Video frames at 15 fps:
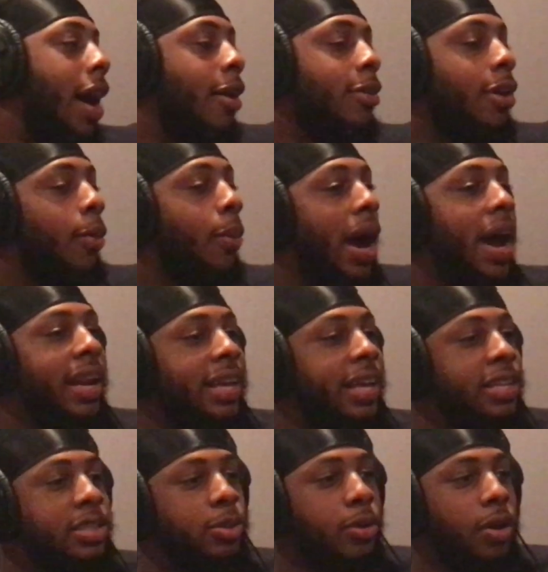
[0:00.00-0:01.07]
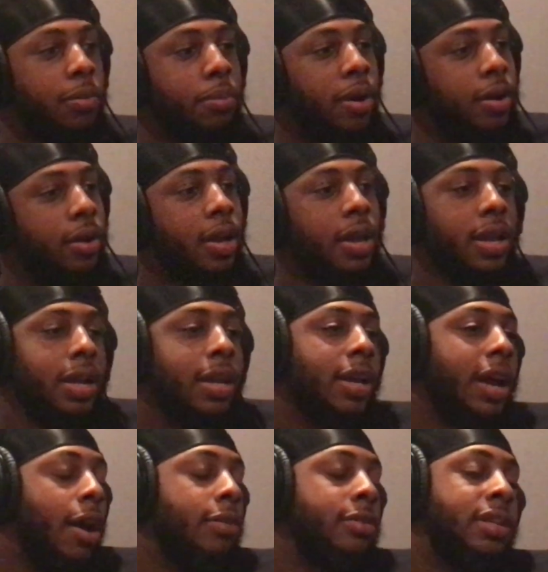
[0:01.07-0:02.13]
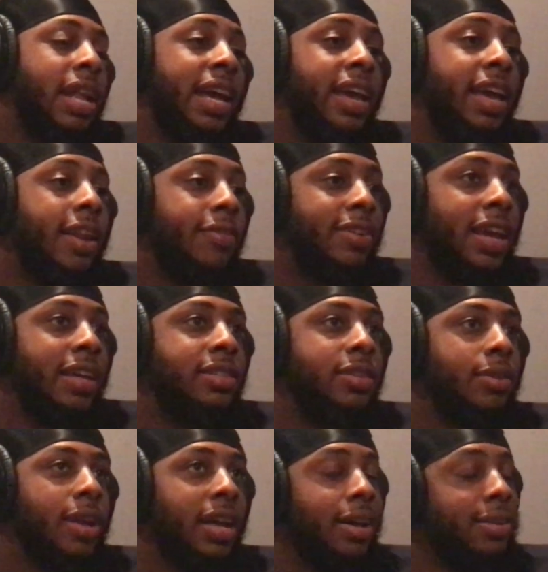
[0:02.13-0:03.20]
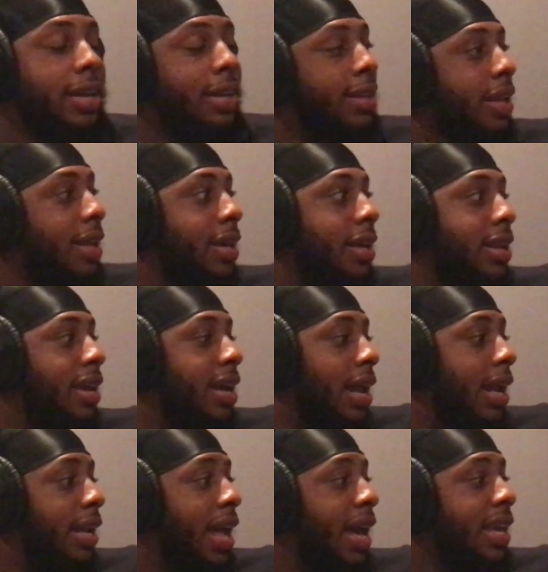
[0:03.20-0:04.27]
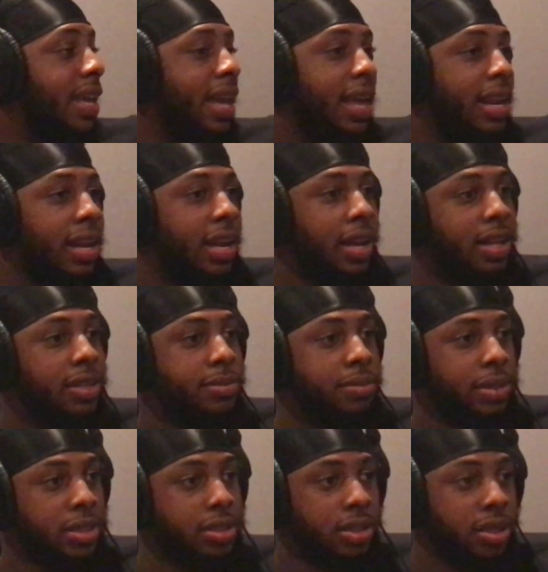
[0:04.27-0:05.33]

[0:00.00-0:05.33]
I don't know why they hit you up, bro. Nigga, I was lightheaded for like 2 days. I was like, damn, nigga, I lightheaded in this bitch.